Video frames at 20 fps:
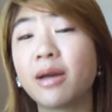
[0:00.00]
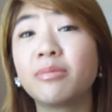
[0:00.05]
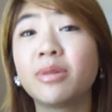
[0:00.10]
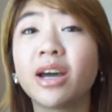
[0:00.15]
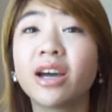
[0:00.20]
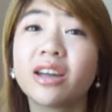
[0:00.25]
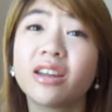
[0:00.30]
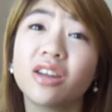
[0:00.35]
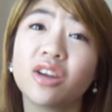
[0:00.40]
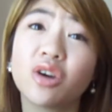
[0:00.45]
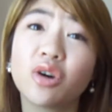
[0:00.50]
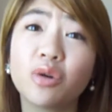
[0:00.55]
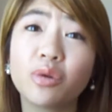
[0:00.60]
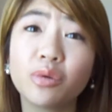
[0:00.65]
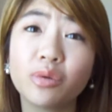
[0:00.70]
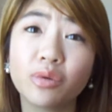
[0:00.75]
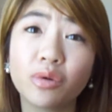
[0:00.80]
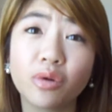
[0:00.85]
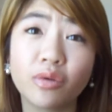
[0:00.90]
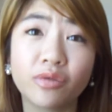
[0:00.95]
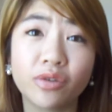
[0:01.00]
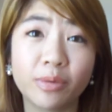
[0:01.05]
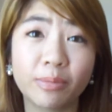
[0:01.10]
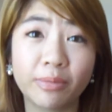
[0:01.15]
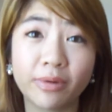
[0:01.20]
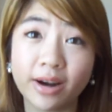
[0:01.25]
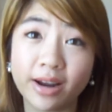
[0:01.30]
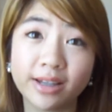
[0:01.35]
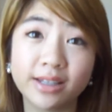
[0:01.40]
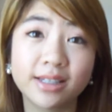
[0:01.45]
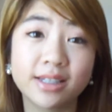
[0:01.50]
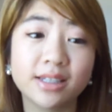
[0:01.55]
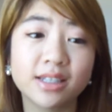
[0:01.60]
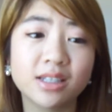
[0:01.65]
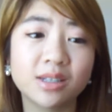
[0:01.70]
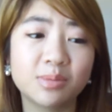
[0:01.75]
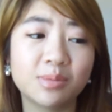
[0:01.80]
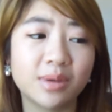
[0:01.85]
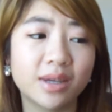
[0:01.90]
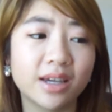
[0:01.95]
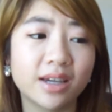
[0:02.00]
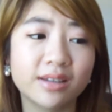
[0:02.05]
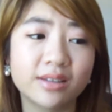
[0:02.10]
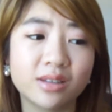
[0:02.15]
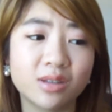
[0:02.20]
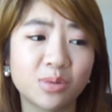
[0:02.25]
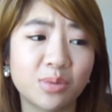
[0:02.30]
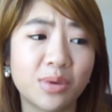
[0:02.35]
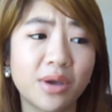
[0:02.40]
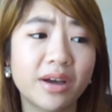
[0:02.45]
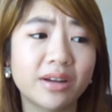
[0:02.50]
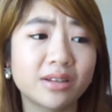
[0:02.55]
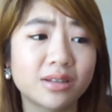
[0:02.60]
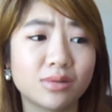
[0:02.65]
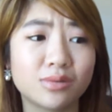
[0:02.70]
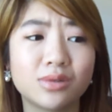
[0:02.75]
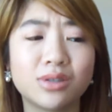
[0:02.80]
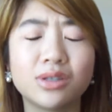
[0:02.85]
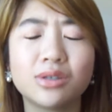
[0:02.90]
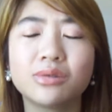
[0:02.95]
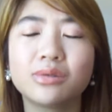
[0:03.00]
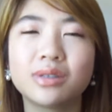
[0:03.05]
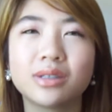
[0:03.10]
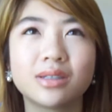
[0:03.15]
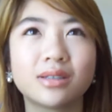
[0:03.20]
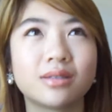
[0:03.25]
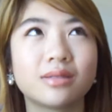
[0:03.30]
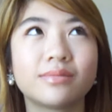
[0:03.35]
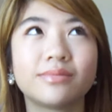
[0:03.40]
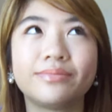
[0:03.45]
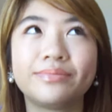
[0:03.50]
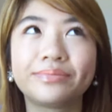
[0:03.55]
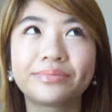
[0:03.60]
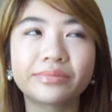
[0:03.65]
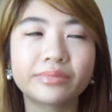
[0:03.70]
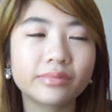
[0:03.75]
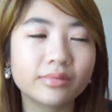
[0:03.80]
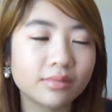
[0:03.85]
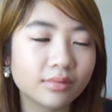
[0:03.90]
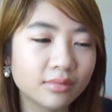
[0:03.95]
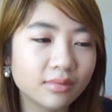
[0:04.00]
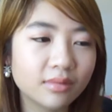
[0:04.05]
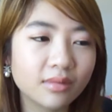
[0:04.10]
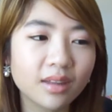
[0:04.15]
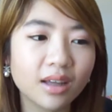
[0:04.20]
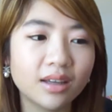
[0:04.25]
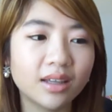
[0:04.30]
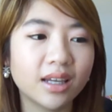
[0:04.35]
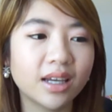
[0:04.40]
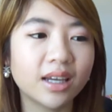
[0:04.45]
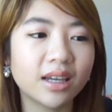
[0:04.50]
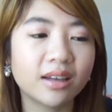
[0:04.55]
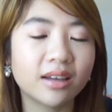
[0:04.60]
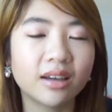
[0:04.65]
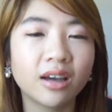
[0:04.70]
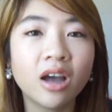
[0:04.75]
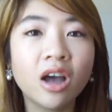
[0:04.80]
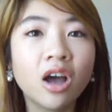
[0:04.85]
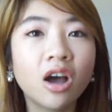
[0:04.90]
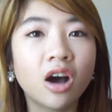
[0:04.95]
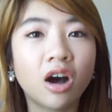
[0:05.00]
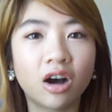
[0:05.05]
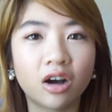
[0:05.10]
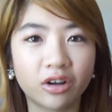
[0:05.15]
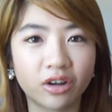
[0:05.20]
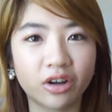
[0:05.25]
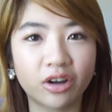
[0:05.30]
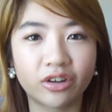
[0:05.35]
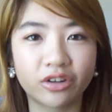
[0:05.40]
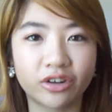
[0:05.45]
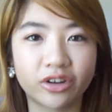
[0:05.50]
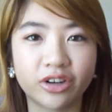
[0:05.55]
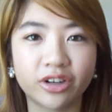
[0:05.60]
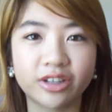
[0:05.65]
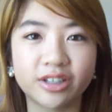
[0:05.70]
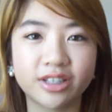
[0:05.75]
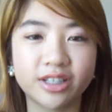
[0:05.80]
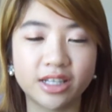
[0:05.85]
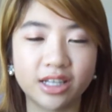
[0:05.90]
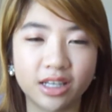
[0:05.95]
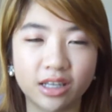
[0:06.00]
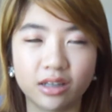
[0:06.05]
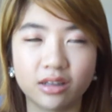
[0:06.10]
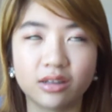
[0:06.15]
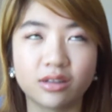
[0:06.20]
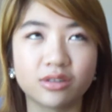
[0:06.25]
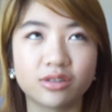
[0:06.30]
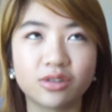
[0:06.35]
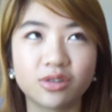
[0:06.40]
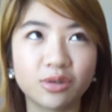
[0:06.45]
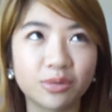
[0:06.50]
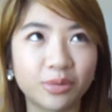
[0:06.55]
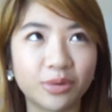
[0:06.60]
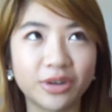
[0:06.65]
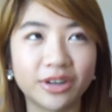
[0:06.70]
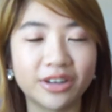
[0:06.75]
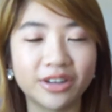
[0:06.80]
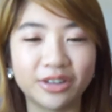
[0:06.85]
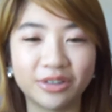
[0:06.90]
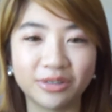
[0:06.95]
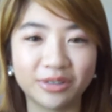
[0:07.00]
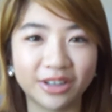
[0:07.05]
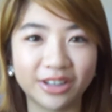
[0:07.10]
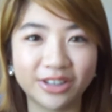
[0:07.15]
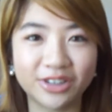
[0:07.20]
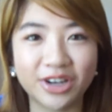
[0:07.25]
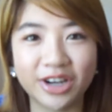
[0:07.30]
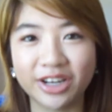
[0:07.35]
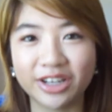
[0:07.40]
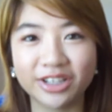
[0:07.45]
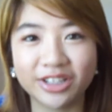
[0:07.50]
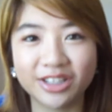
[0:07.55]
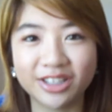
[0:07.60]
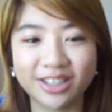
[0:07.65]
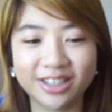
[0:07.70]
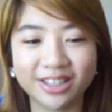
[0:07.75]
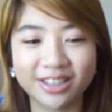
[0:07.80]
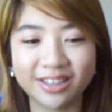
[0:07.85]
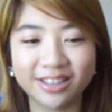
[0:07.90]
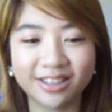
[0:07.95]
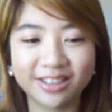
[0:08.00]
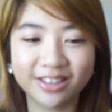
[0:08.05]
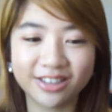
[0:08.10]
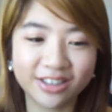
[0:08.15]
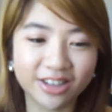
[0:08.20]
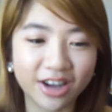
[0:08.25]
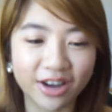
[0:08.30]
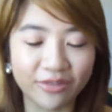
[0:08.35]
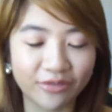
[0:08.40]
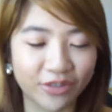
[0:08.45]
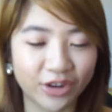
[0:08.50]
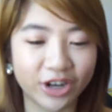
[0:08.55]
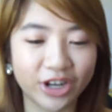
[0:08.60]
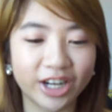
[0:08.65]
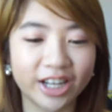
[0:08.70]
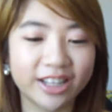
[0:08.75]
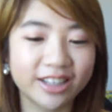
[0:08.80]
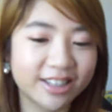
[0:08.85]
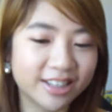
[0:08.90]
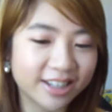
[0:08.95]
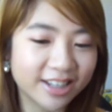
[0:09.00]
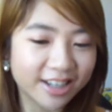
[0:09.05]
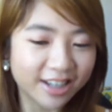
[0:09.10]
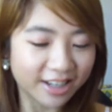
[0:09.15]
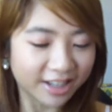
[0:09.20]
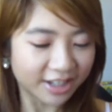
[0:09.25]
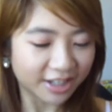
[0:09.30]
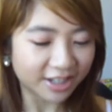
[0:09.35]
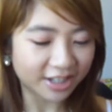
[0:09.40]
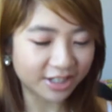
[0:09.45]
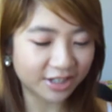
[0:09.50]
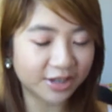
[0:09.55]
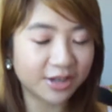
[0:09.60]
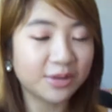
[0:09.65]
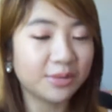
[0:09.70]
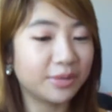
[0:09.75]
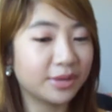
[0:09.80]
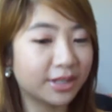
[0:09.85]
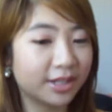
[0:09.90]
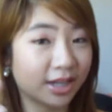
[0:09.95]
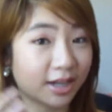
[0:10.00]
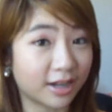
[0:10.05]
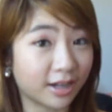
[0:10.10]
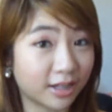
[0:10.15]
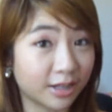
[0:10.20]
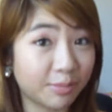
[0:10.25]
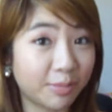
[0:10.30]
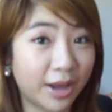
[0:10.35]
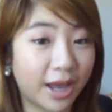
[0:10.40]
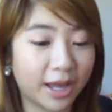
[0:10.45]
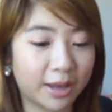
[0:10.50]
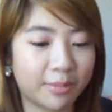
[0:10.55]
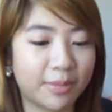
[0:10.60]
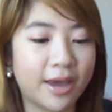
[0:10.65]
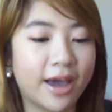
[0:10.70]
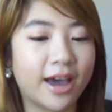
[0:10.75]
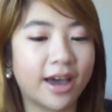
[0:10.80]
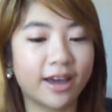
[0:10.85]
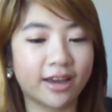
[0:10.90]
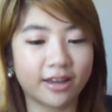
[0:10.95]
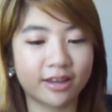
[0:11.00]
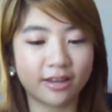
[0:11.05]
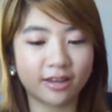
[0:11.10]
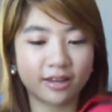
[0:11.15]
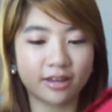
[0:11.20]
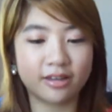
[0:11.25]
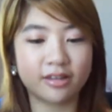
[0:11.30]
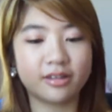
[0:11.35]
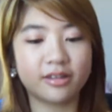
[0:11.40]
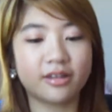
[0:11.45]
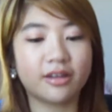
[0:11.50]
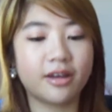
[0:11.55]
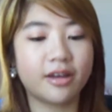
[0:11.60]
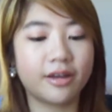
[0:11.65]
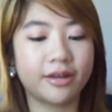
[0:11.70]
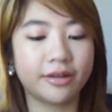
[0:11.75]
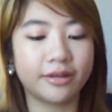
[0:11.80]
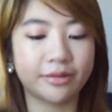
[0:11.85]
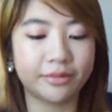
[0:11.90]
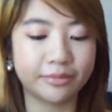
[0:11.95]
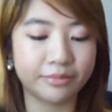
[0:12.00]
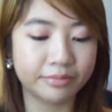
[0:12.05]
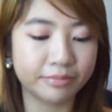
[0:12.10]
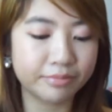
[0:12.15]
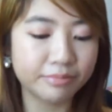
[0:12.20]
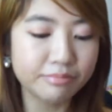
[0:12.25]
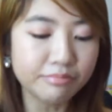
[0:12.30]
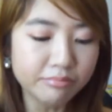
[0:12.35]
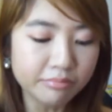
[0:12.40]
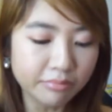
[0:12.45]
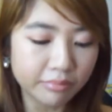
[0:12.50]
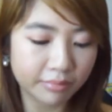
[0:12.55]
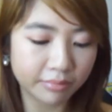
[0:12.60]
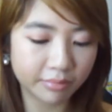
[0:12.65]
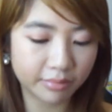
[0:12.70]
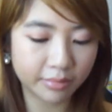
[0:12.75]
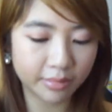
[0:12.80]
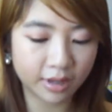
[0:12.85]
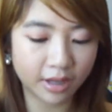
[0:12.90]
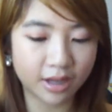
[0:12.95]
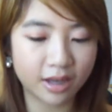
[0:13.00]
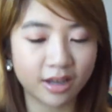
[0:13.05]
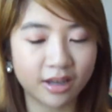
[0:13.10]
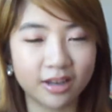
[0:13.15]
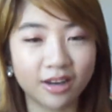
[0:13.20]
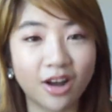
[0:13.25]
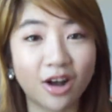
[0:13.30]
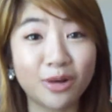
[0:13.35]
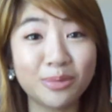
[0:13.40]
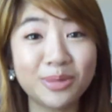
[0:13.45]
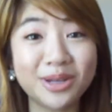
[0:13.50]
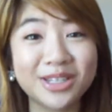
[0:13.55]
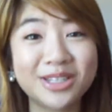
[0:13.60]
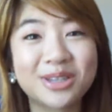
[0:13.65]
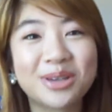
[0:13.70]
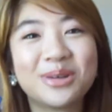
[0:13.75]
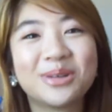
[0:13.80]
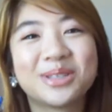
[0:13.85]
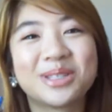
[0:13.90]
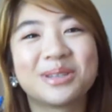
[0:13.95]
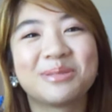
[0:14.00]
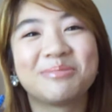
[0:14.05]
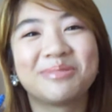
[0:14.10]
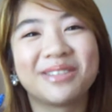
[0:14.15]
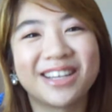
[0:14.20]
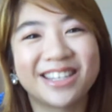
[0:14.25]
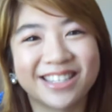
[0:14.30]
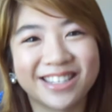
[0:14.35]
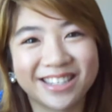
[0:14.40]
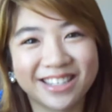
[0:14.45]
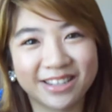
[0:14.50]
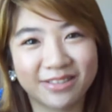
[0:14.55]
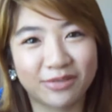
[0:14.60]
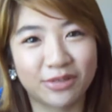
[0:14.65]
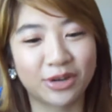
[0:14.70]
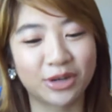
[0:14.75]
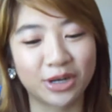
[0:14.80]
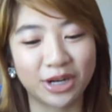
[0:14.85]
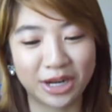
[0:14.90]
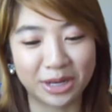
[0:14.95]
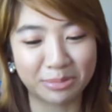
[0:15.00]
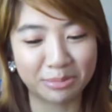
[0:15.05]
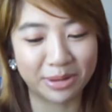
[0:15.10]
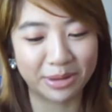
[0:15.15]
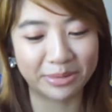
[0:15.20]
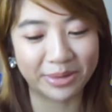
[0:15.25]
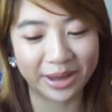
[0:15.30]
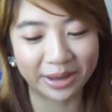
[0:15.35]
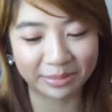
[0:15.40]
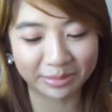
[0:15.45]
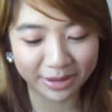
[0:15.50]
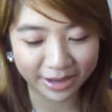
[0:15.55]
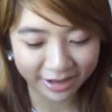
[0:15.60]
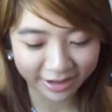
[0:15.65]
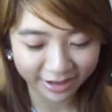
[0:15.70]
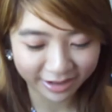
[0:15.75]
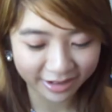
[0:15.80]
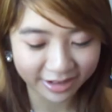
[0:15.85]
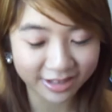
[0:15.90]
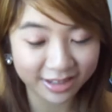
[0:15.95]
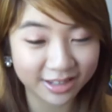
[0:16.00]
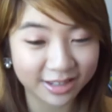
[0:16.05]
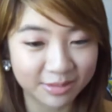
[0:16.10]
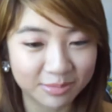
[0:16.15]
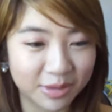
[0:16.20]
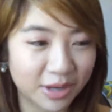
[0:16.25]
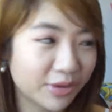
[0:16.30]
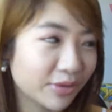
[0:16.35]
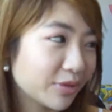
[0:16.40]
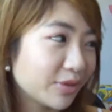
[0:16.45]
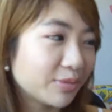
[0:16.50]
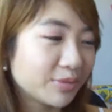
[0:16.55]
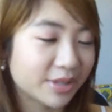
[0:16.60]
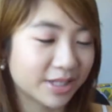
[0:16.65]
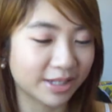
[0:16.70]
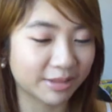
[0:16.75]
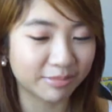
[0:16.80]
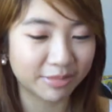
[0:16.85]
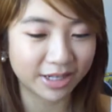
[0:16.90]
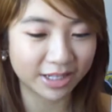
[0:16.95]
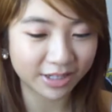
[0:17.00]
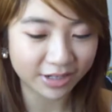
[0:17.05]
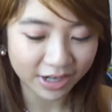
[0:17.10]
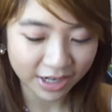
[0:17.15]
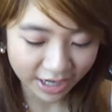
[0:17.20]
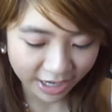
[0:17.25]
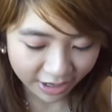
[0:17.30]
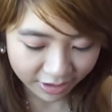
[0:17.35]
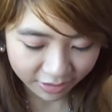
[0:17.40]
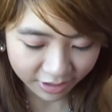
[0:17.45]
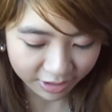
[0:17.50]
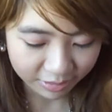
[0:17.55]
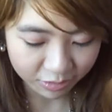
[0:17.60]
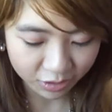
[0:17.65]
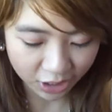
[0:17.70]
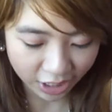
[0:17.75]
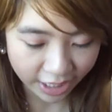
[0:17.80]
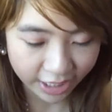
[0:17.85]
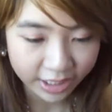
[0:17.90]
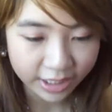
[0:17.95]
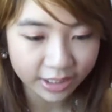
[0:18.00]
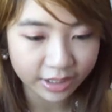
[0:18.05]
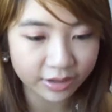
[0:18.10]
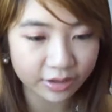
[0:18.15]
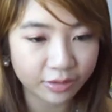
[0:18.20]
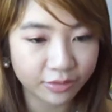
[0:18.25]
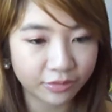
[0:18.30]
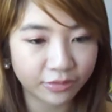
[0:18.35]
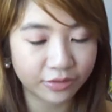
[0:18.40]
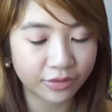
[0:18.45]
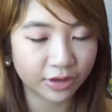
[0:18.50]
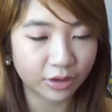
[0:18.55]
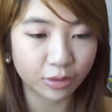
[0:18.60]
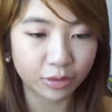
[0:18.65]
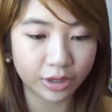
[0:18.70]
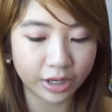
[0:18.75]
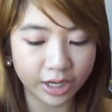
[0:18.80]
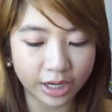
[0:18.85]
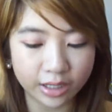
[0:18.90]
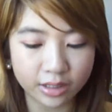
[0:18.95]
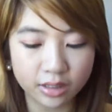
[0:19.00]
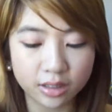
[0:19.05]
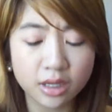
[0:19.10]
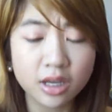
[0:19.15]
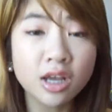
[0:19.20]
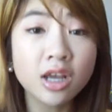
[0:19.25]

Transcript: I'm not going to go over prices because to be honest with you, it's like Hong Kong currency and there's no point in you like trying to convert it. So anyways, I got a backpack um, and all my school supplies and stuff are in my backpack because my room is a mess right now and I'm trying to organize it.